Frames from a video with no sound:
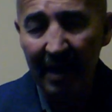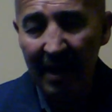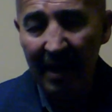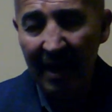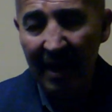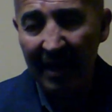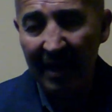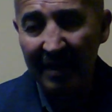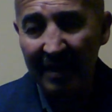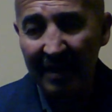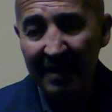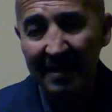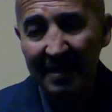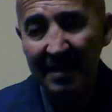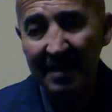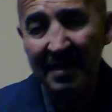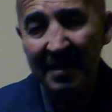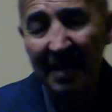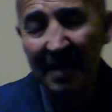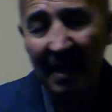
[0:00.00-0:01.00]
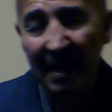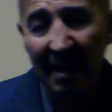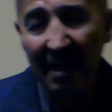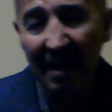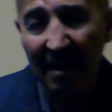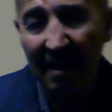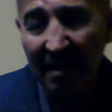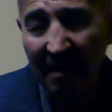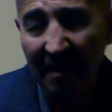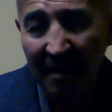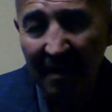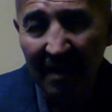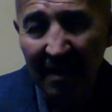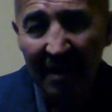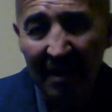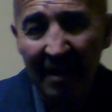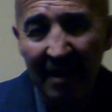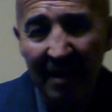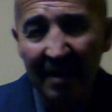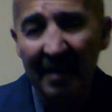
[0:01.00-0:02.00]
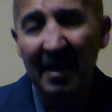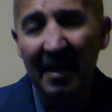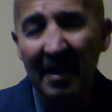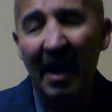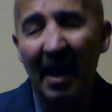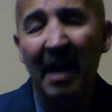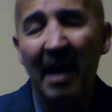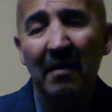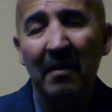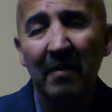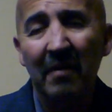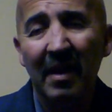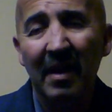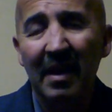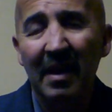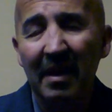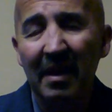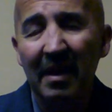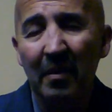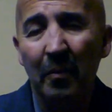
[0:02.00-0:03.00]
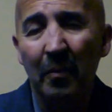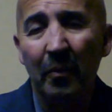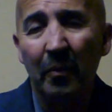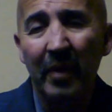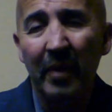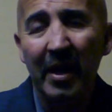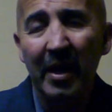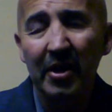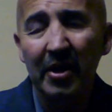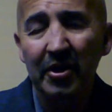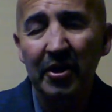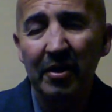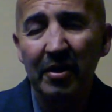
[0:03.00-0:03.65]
And this is not really a wish.